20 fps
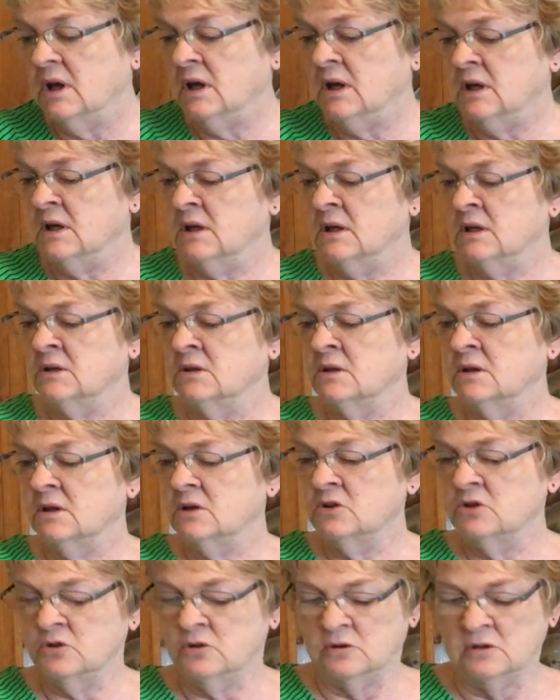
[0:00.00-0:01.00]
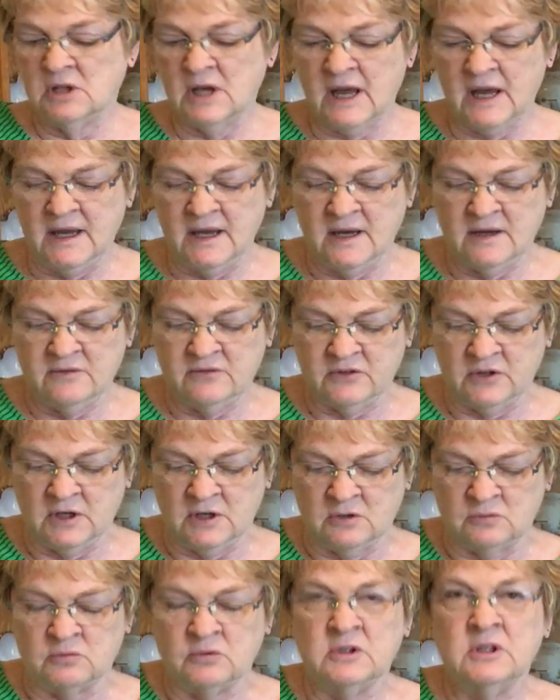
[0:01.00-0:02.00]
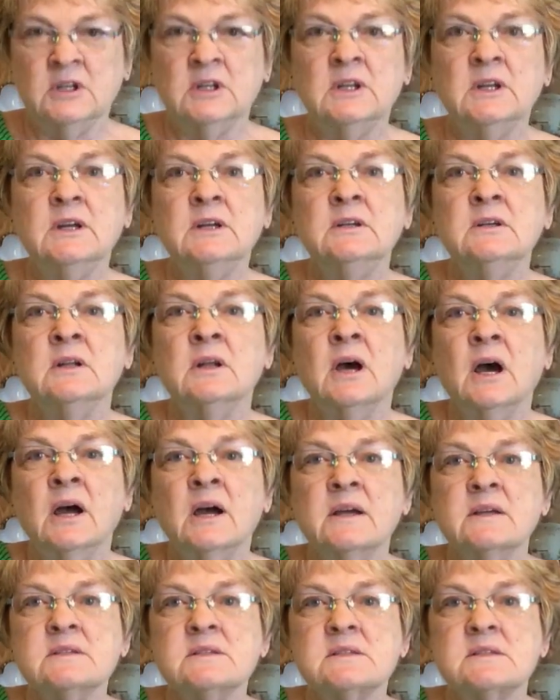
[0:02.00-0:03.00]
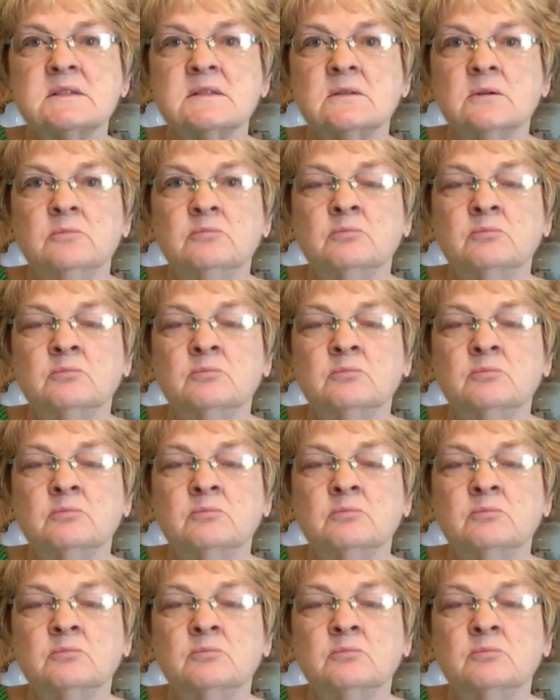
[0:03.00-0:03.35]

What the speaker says: And you'll have a really nice